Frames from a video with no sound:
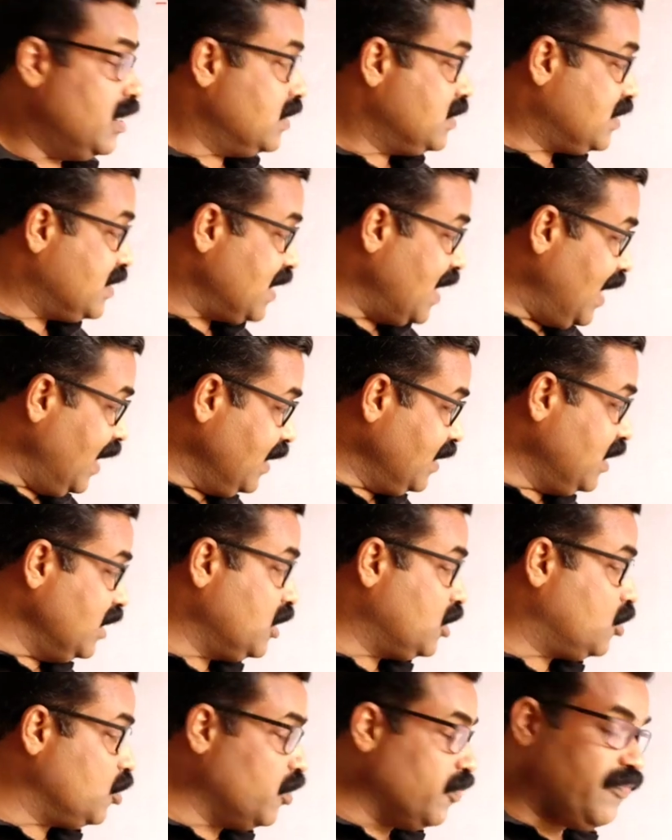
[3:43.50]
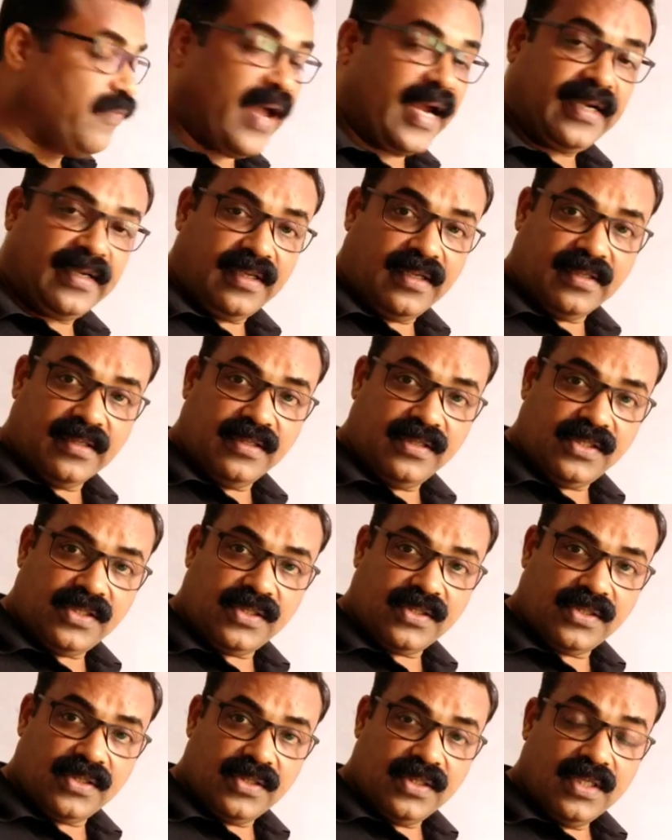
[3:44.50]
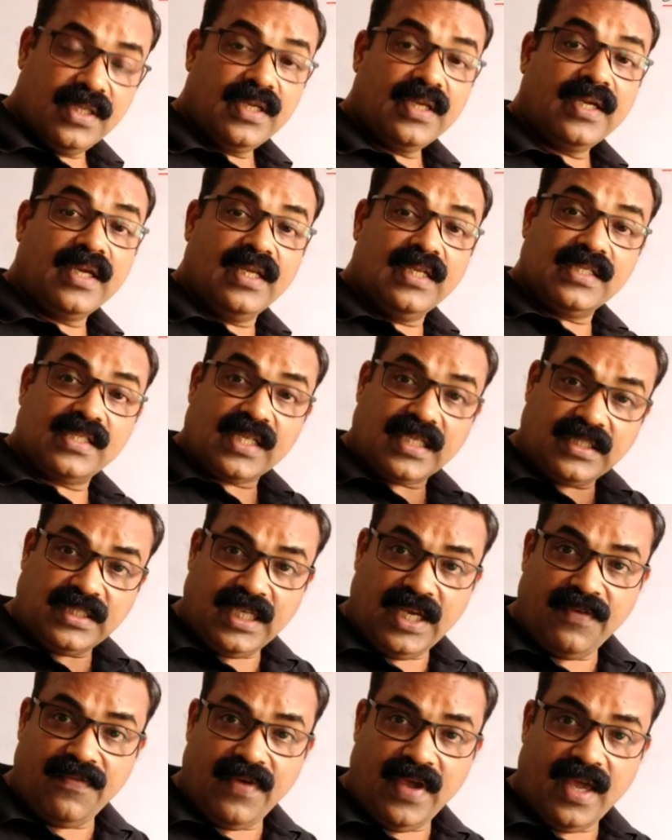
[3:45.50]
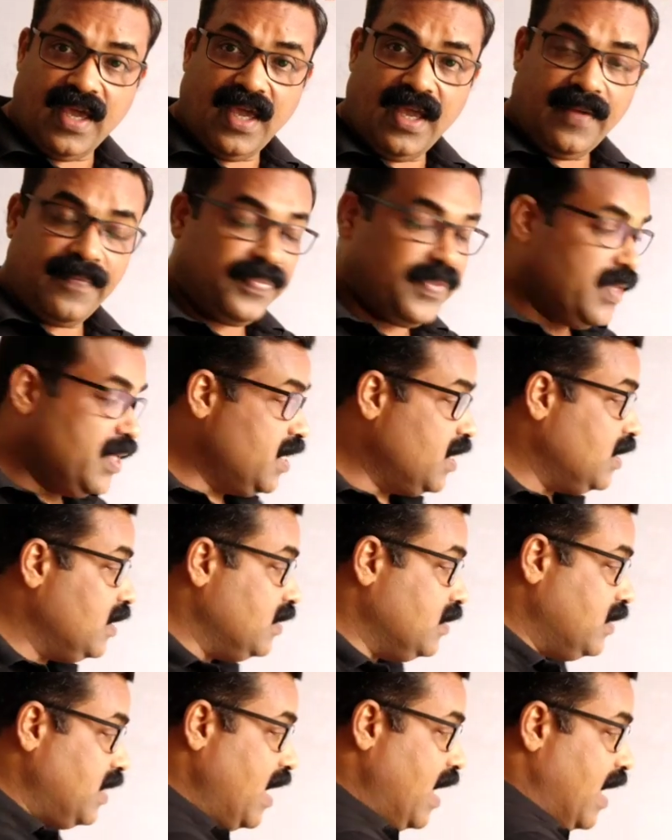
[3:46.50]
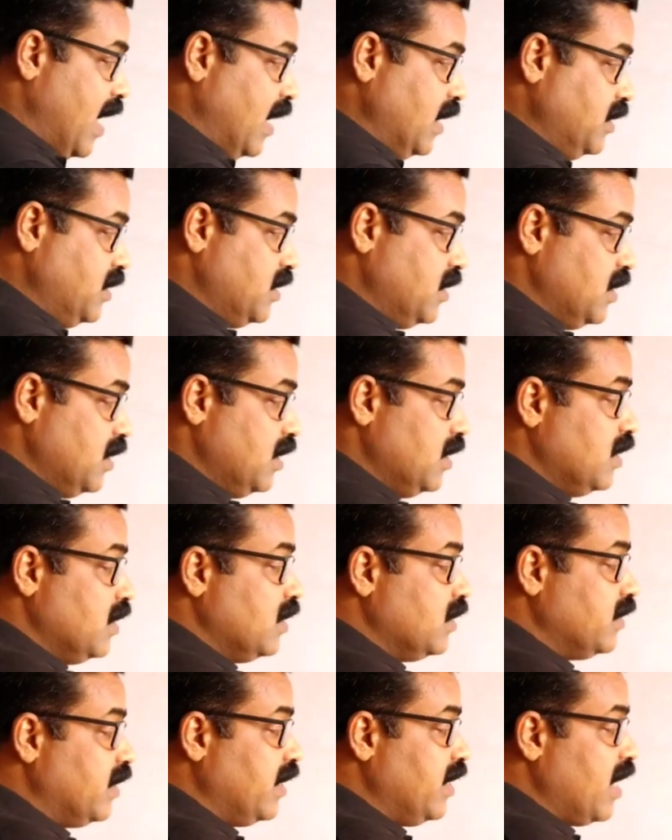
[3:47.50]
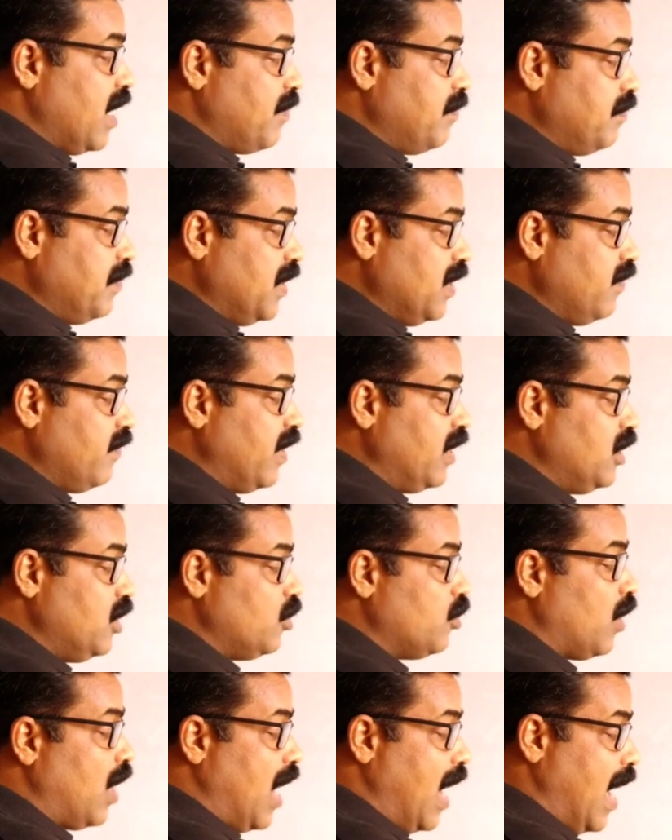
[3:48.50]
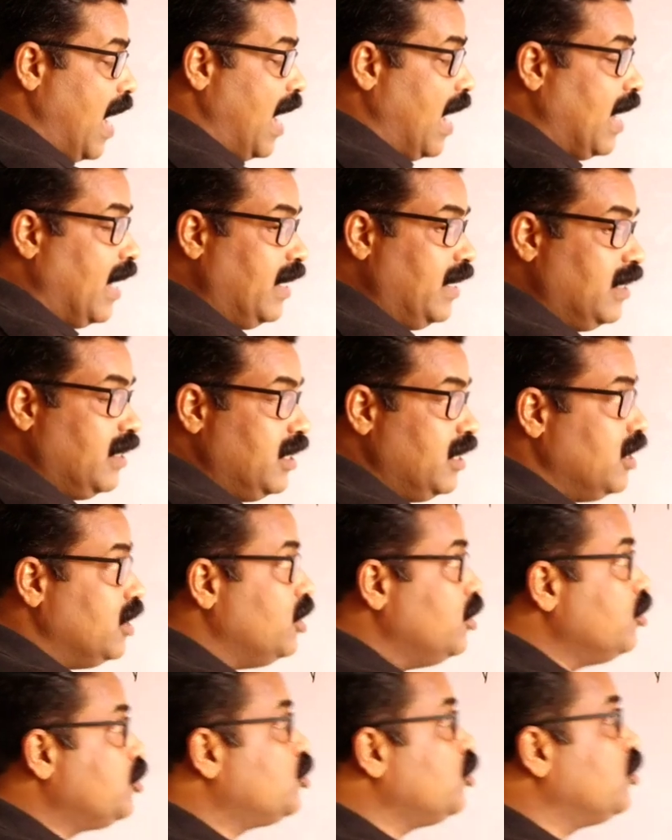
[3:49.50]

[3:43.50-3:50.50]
Select 2 factors in such a way that the number when you add, you